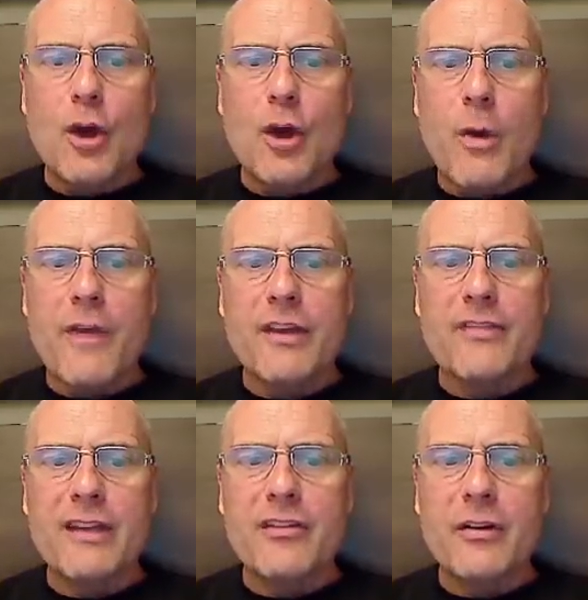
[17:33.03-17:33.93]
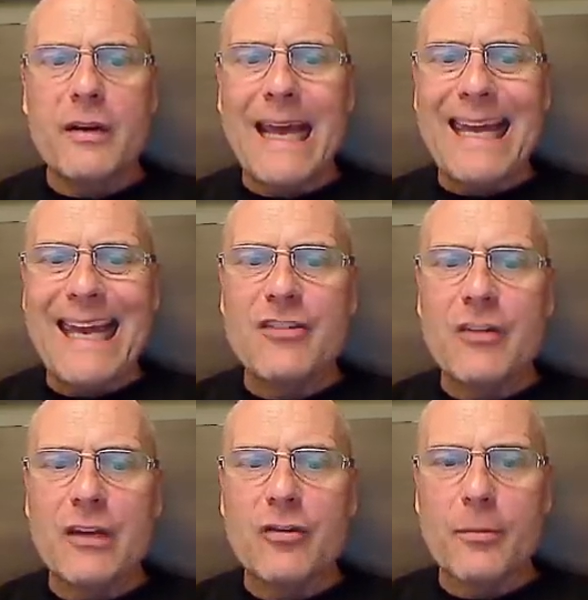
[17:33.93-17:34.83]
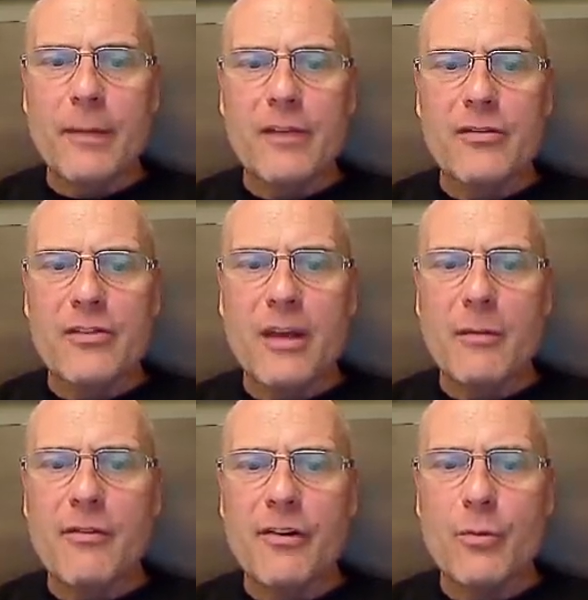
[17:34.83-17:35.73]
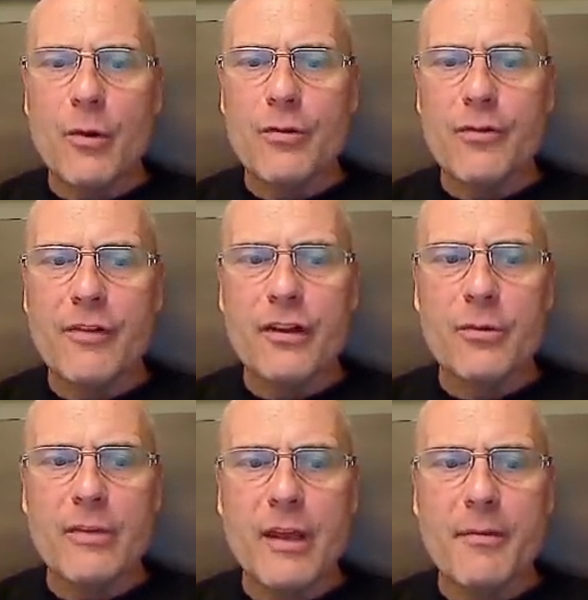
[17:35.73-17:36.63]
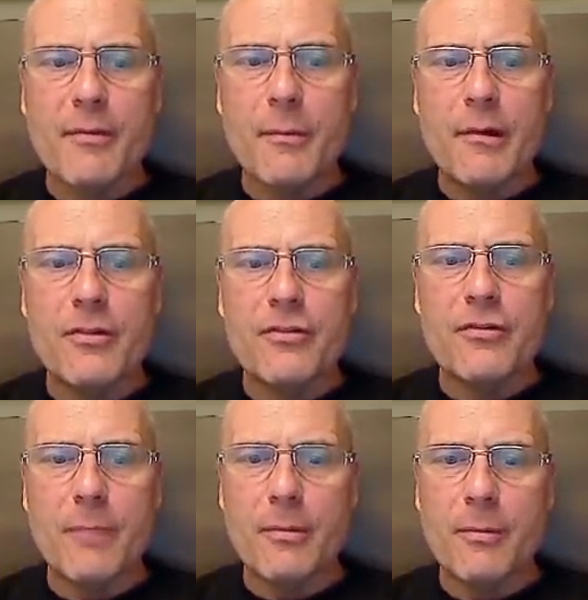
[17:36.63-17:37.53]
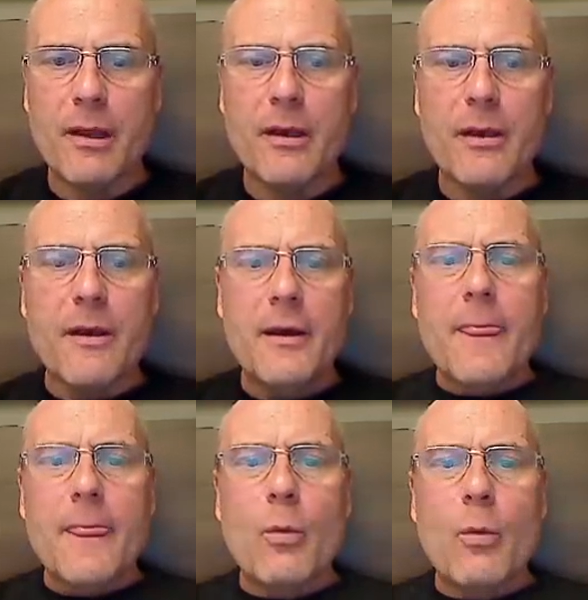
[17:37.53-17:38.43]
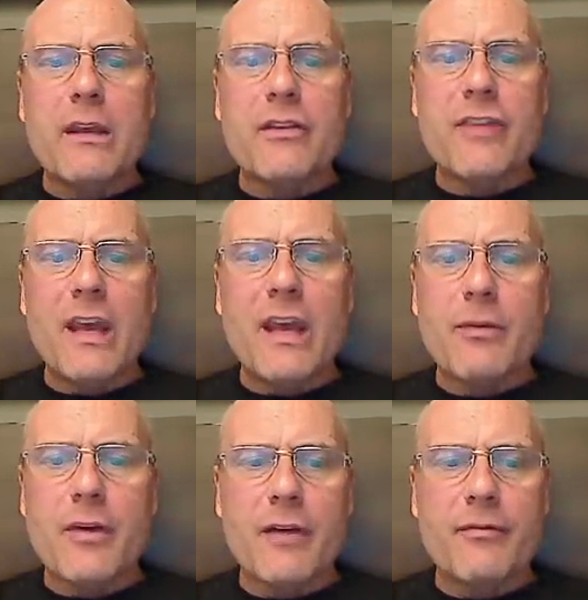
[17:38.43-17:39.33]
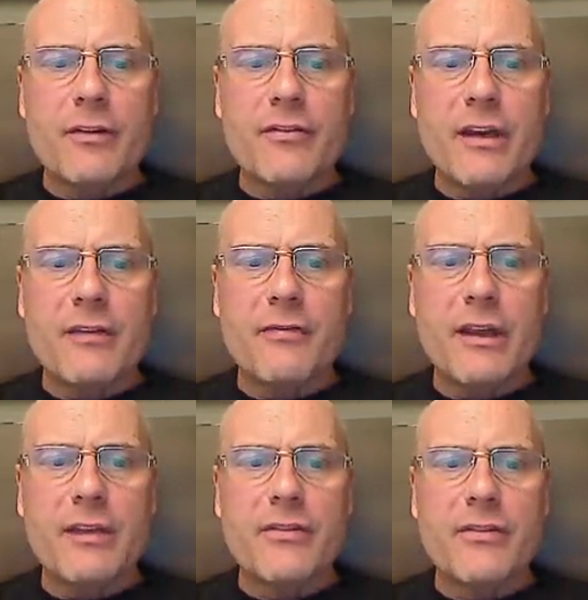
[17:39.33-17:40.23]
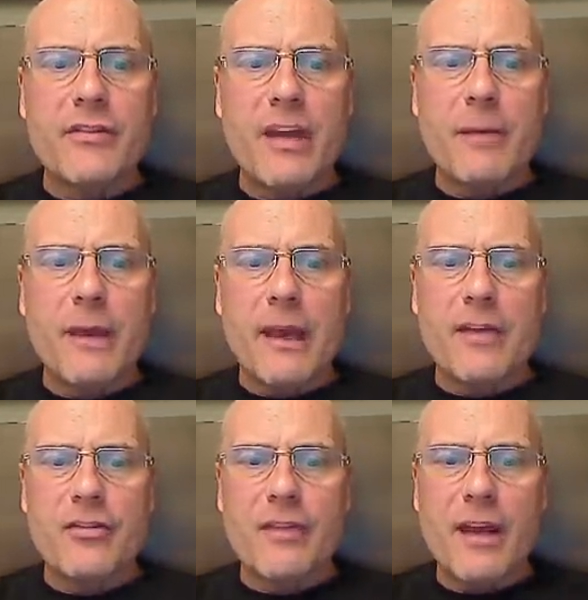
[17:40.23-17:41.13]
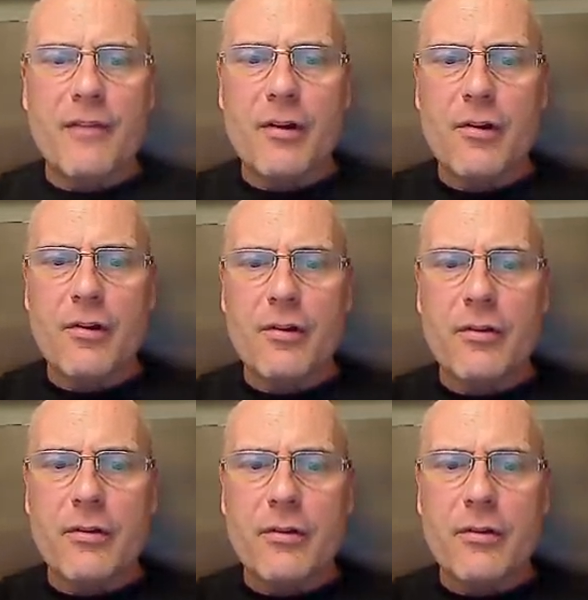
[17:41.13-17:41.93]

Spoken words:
where this incident allegedly took place. Some of us were also friends with Debbie Ramirez, blah, blah, blah. We can say with confidence that if the incident Debbie alleges ever occurred,